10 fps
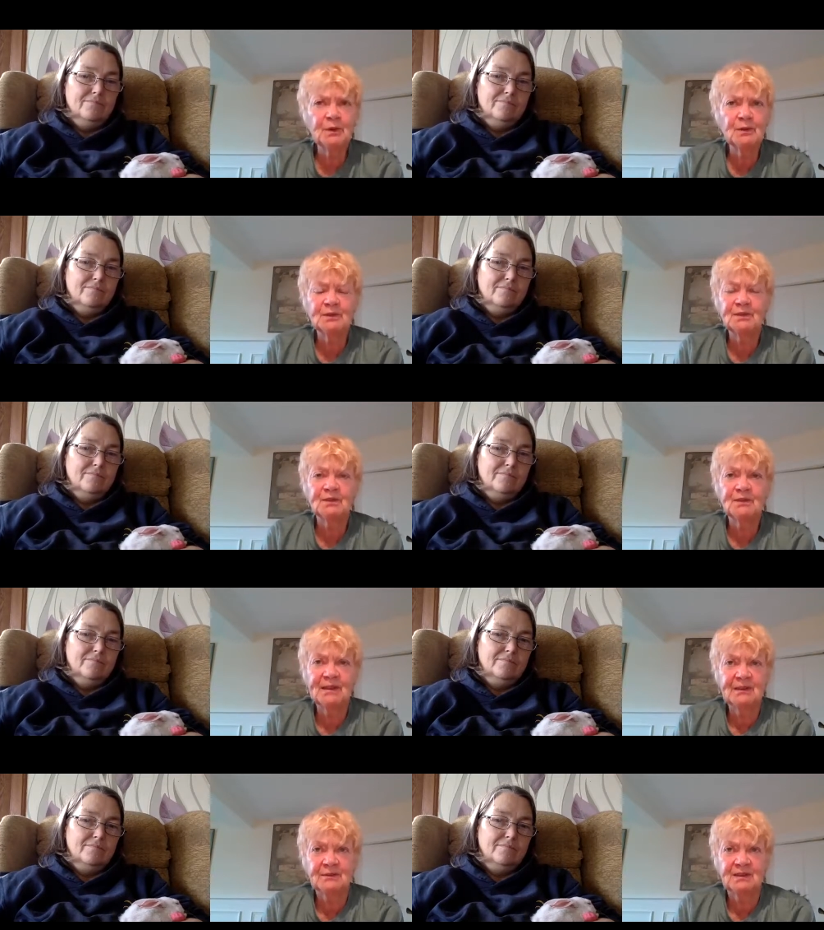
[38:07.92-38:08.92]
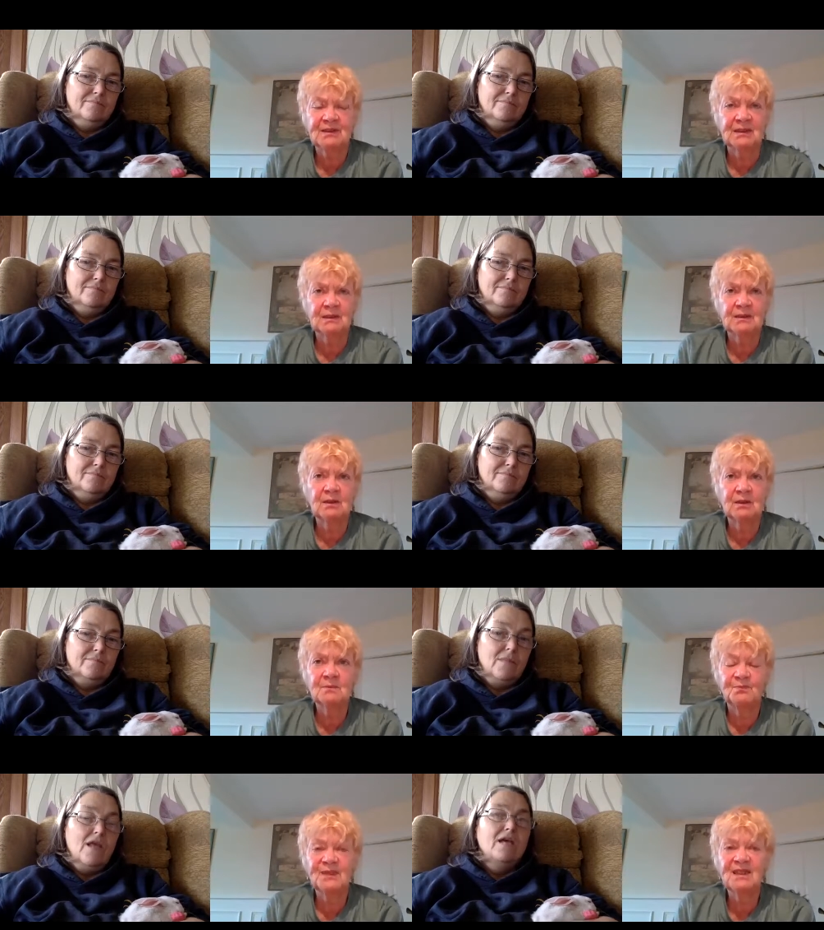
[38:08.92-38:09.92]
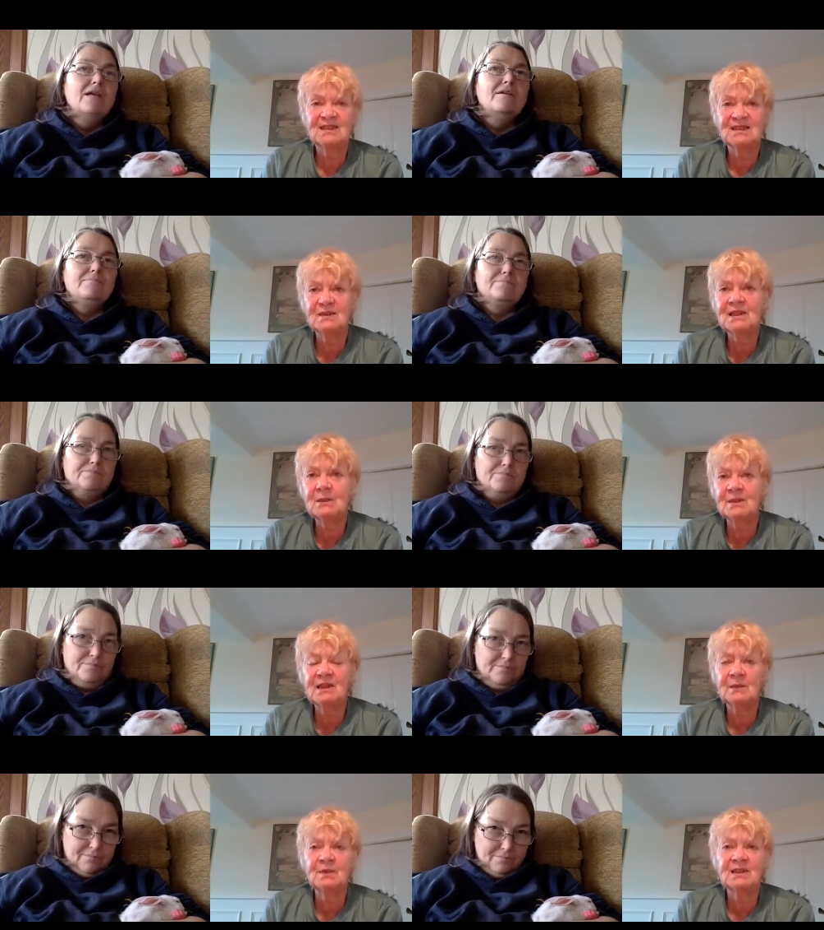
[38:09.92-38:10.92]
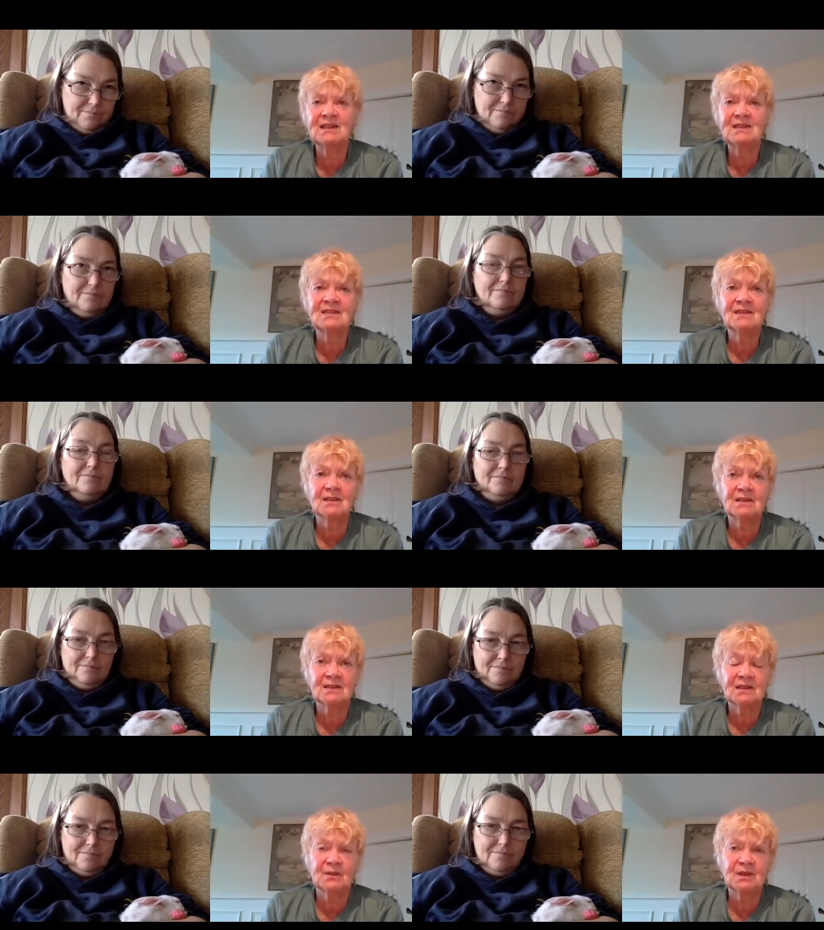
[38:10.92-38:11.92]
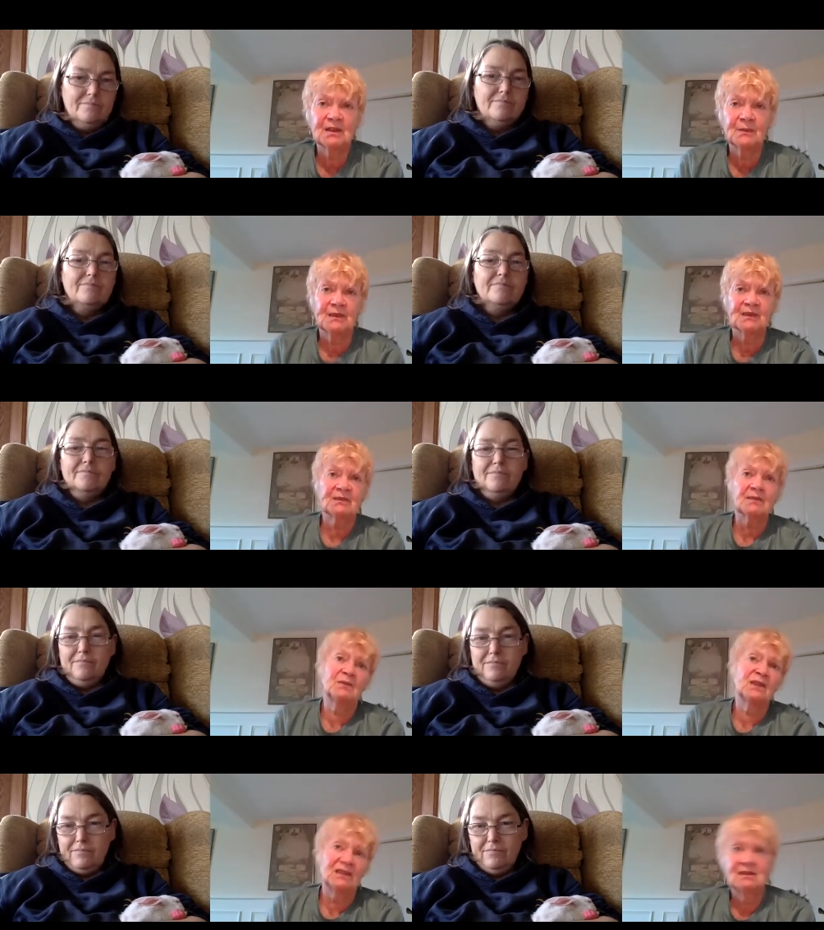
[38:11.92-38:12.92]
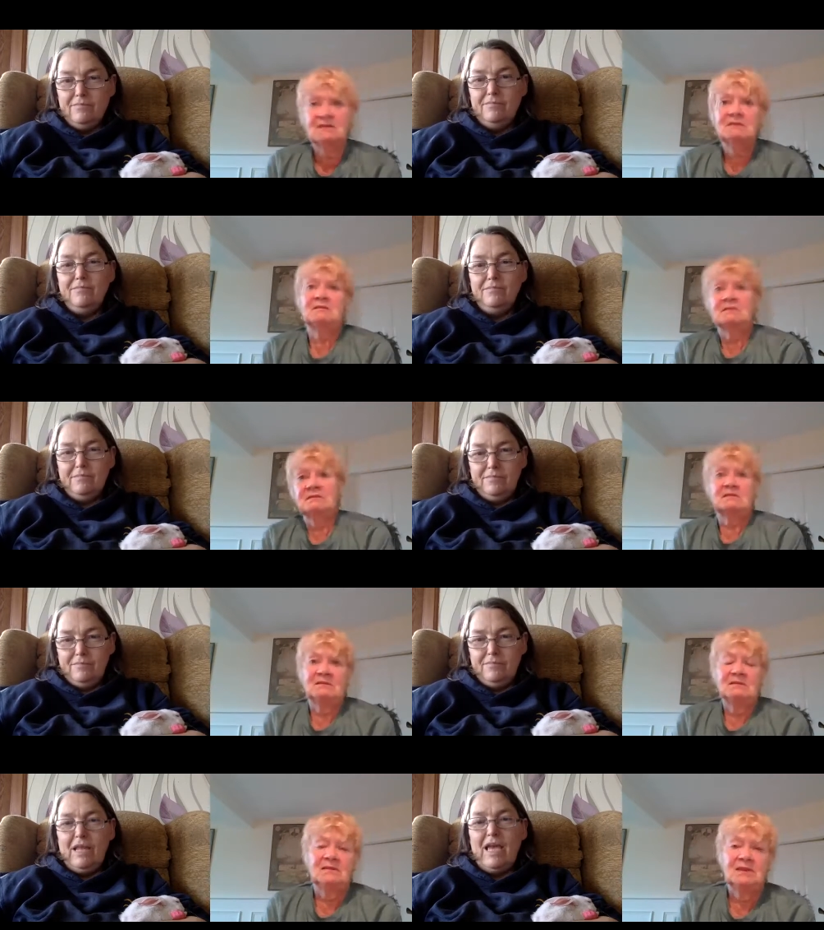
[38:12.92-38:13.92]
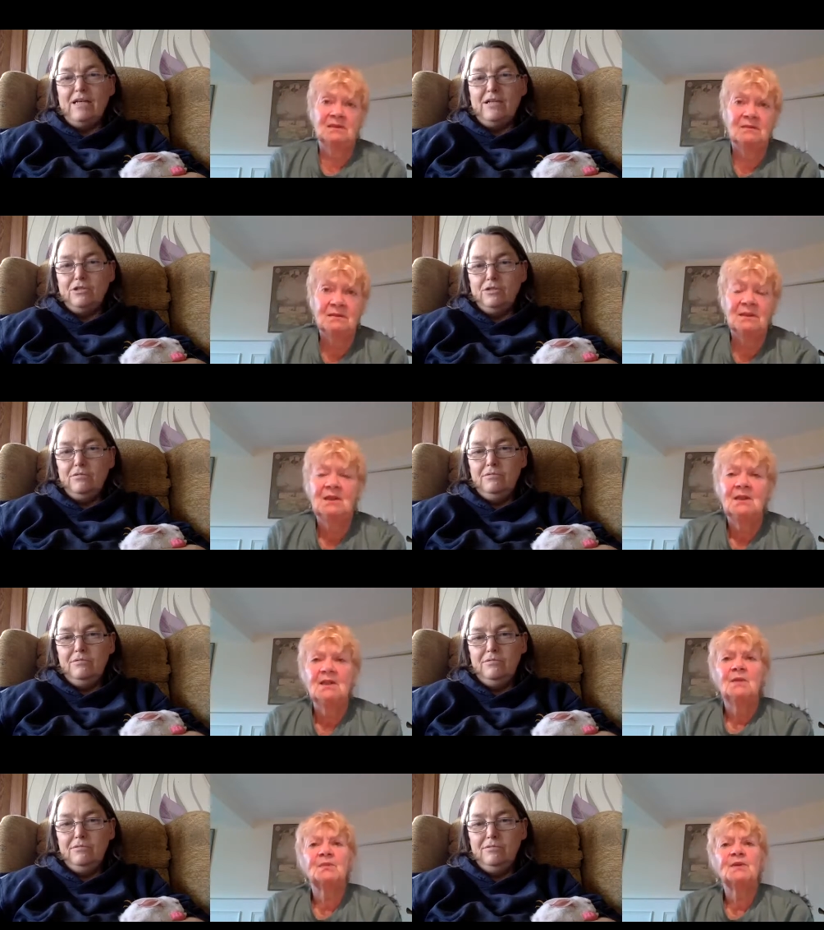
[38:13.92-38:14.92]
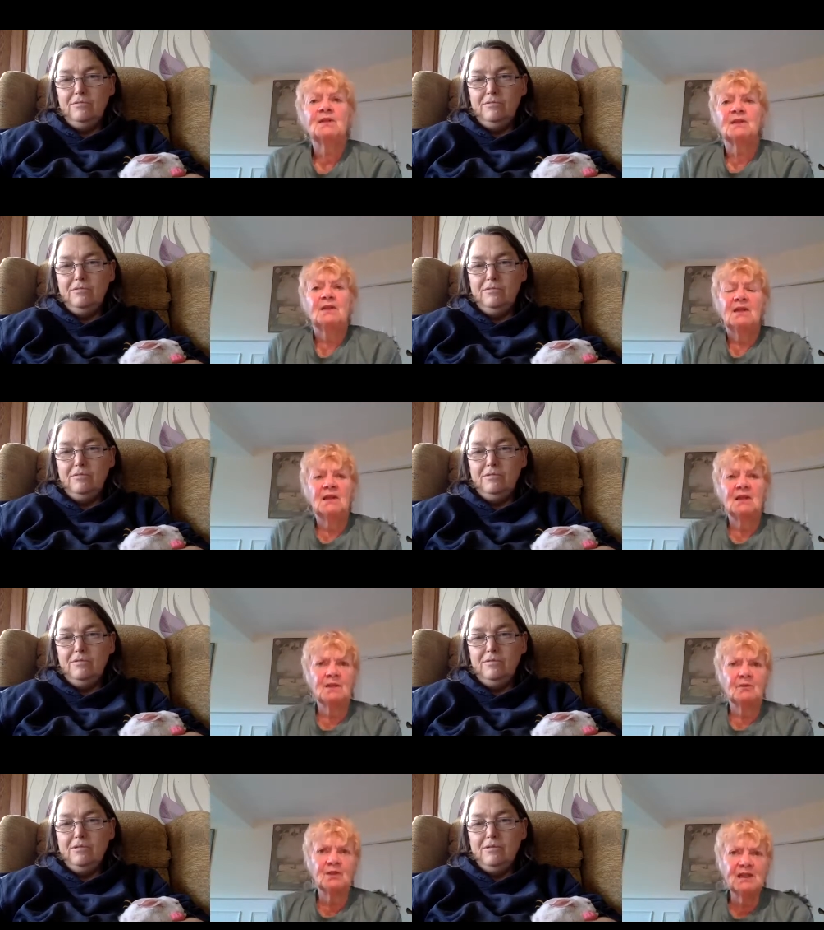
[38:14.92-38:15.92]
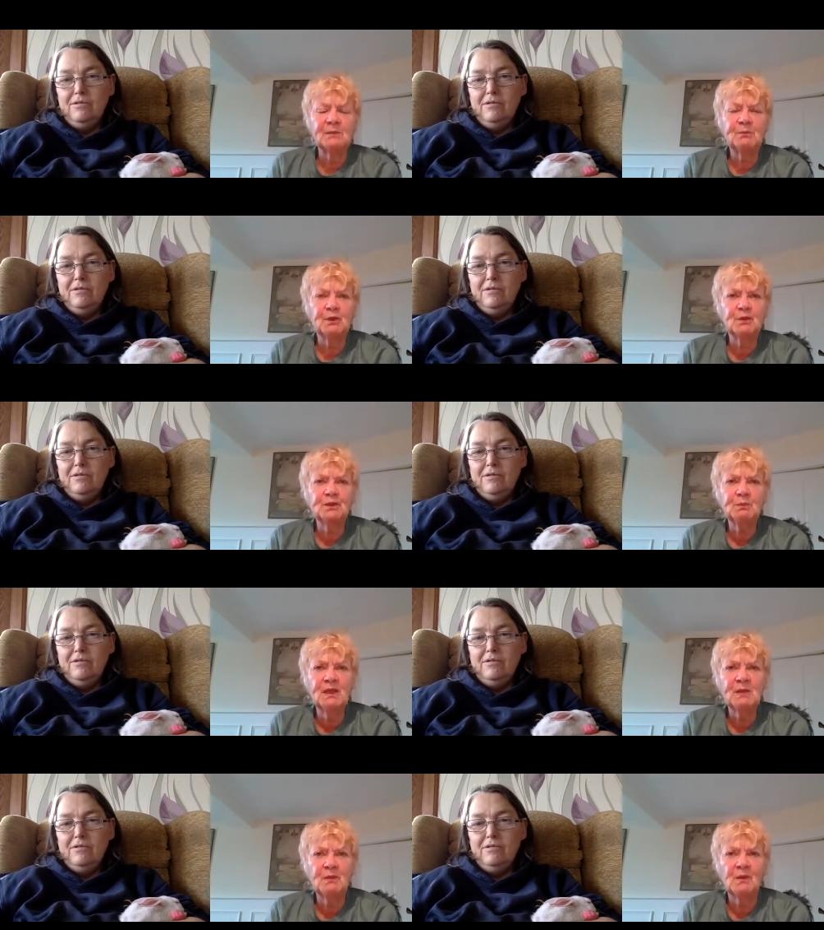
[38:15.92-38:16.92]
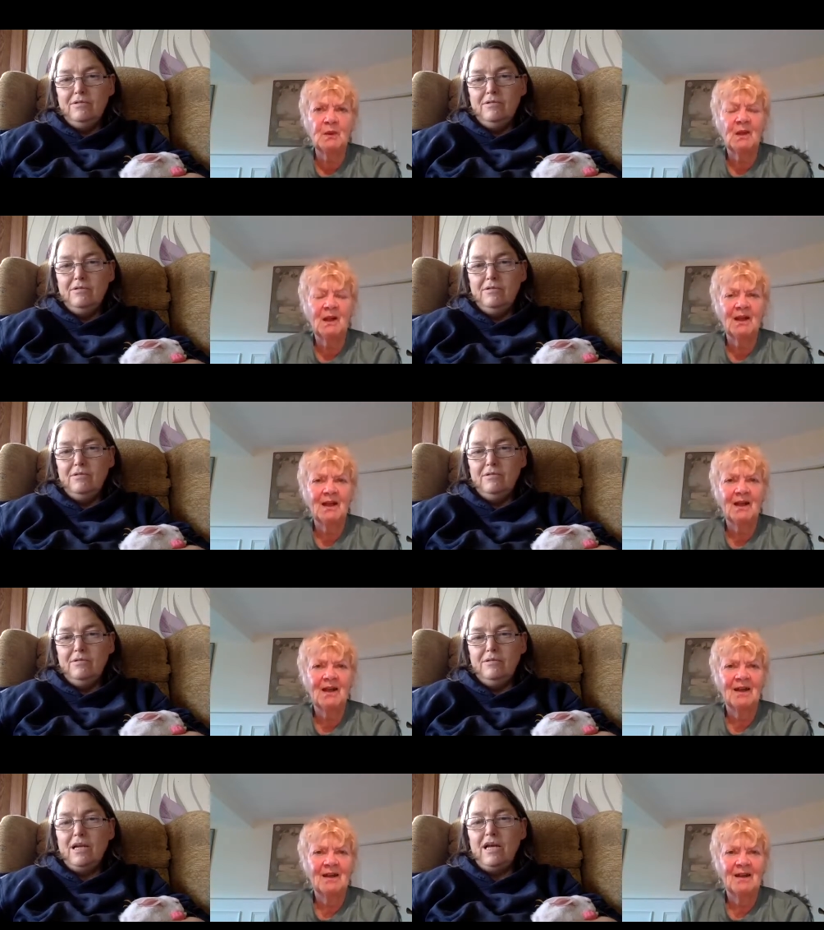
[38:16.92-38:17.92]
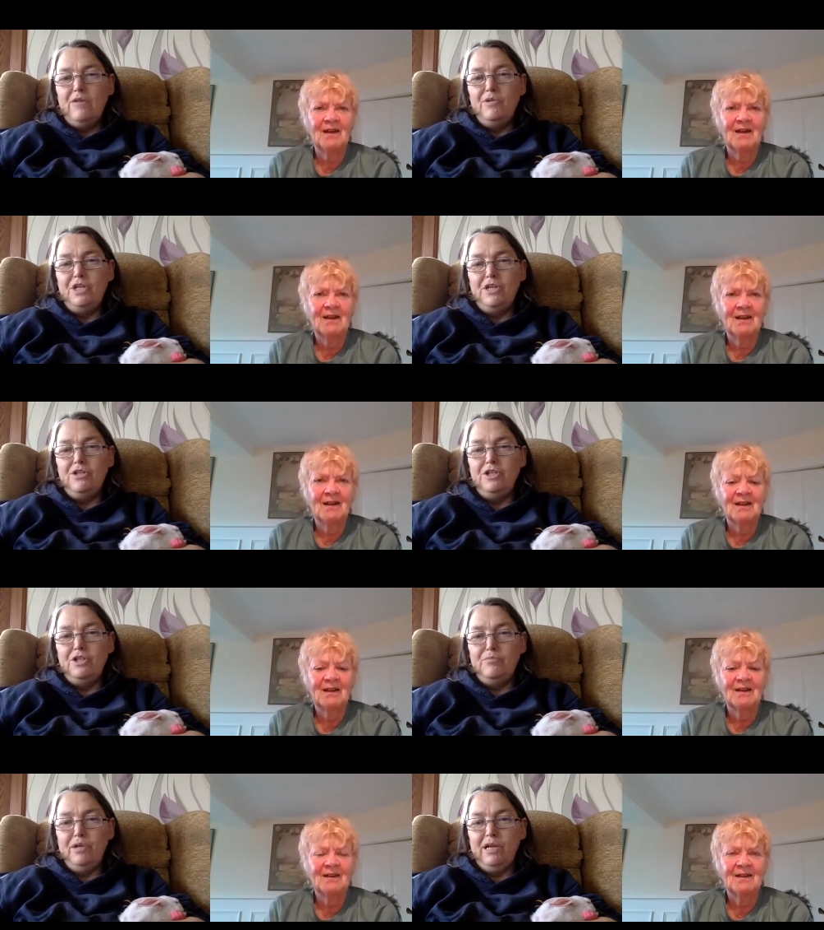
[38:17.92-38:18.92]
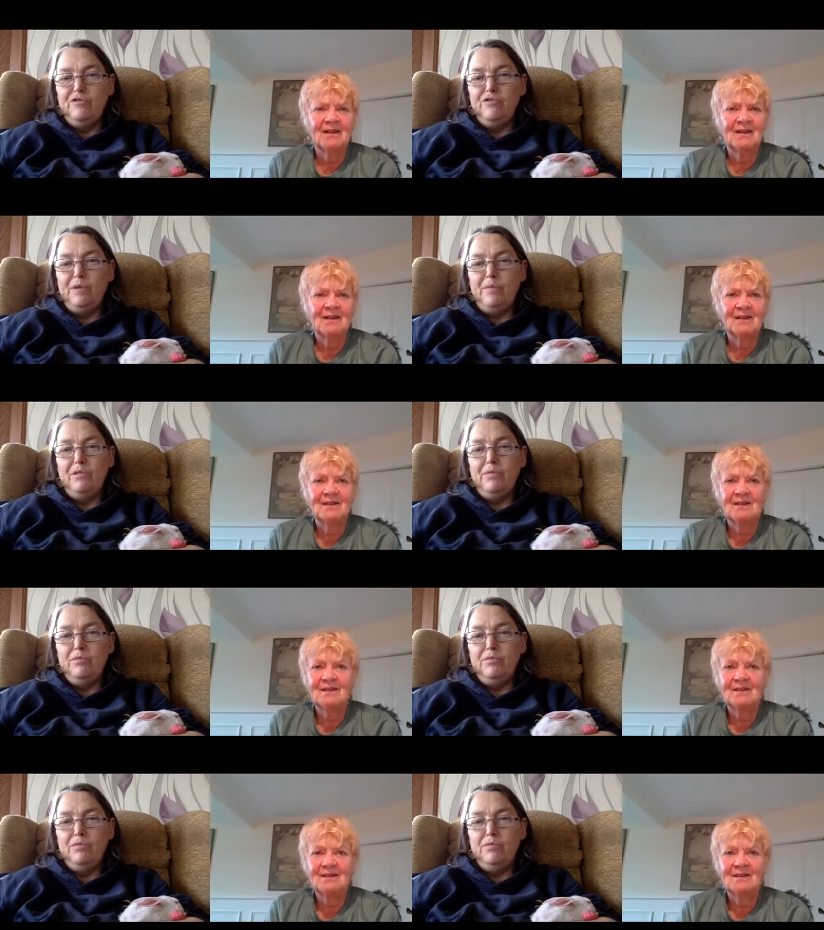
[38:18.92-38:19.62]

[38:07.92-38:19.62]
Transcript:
Speaker 1: pulls the crowds there. It's a little bit like Piccadilly Circus going up there, so I mean,
Speaker 2: Yes. But it really pulls people. How much energy is it coming out of the people it